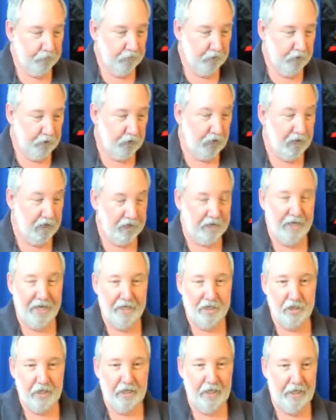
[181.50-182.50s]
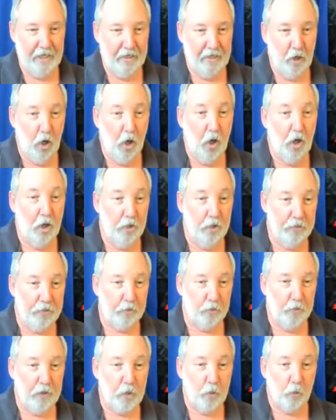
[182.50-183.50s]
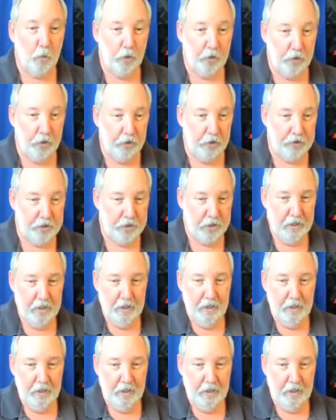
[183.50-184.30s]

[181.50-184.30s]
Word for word: it's going to touch in all three worlds